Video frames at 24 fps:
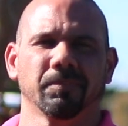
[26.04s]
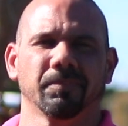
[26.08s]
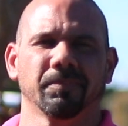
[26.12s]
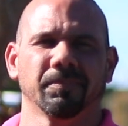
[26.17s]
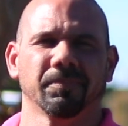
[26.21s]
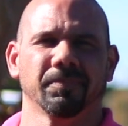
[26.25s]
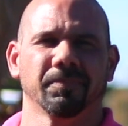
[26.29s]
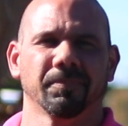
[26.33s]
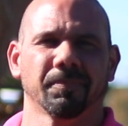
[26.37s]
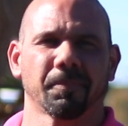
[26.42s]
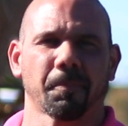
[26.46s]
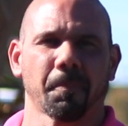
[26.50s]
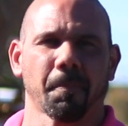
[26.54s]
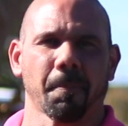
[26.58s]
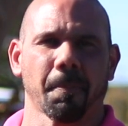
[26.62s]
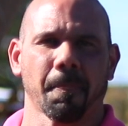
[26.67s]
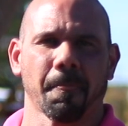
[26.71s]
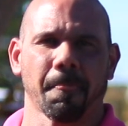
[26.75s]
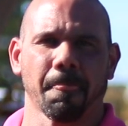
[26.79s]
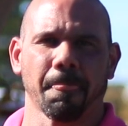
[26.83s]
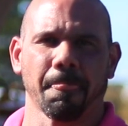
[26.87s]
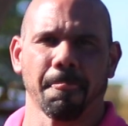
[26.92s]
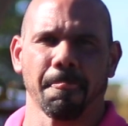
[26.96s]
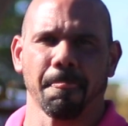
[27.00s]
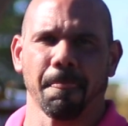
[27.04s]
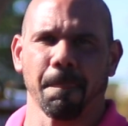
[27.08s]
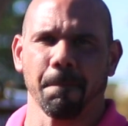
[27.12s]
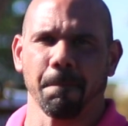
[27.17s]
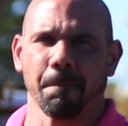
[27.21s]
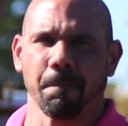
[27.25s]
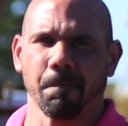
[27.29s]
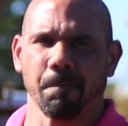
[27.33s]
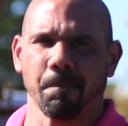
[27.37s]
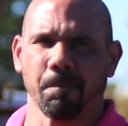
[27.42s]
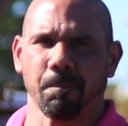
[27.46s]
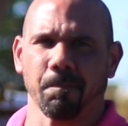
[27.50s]

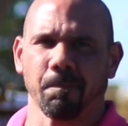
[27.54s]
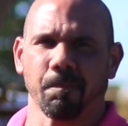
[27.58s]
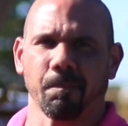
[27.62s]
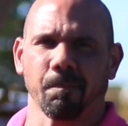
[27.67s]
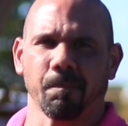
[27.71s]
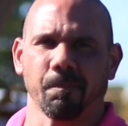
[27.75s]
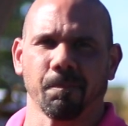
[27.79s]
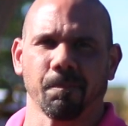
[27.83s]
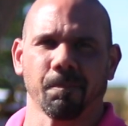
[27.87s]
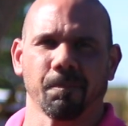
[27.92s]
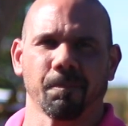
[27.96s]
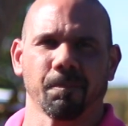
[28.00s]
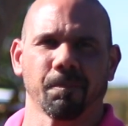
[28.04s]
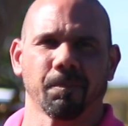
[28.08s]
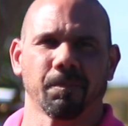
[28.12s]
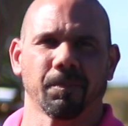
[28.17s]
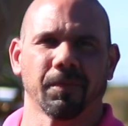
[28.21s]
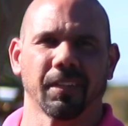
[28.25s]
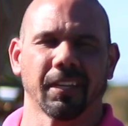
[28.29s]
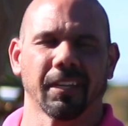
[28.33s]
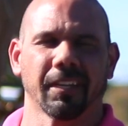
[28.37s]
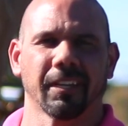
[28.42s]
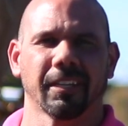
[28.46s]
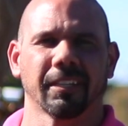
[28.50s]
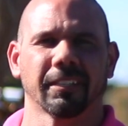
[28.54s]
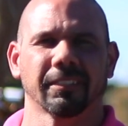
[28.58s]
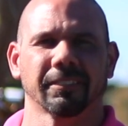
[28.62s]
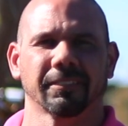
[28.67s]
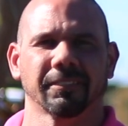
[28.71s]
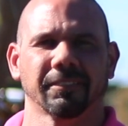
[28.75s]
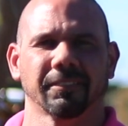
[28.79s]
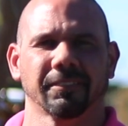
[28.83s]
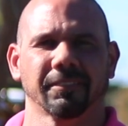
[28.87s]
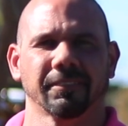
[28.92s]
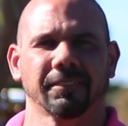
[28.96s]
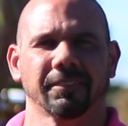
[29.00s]

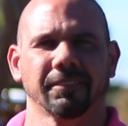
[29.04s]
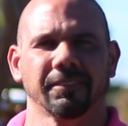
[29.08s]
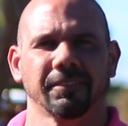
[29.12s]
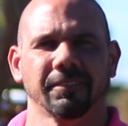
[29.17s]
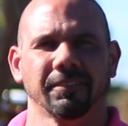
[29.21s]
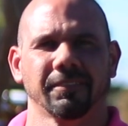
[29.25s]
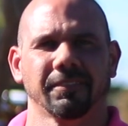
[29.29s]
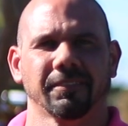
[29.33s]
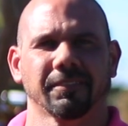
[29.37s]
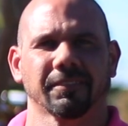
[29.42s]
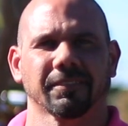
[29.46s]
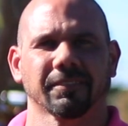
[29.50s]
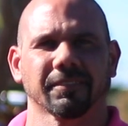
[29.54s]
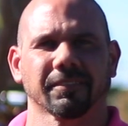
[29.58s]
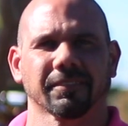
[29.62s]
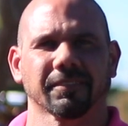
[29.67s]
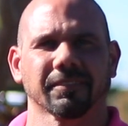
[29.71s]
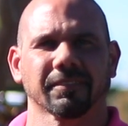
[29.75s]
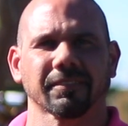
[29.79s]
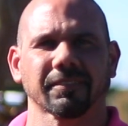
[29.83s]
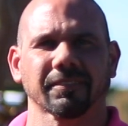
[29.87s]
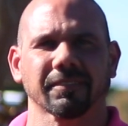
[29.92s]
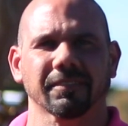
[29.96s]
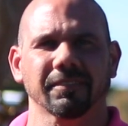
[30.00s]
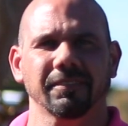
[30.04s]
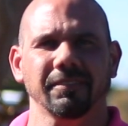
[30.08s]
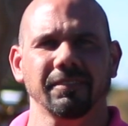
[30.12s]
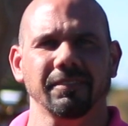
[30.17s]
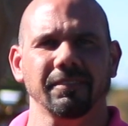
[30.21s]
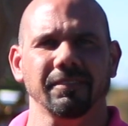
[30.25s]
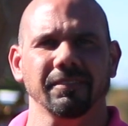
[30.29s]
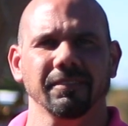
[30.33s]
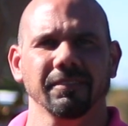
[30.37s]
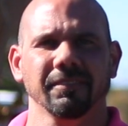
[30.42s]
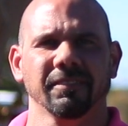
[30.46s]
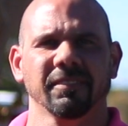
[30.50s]

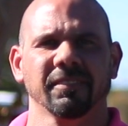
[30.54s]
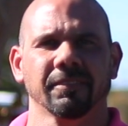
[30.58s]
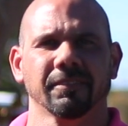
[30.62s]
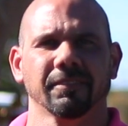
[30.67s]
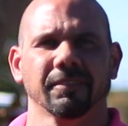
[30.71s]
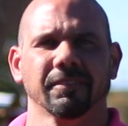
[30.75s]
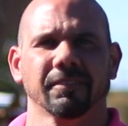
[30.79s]
The person shown says nothing.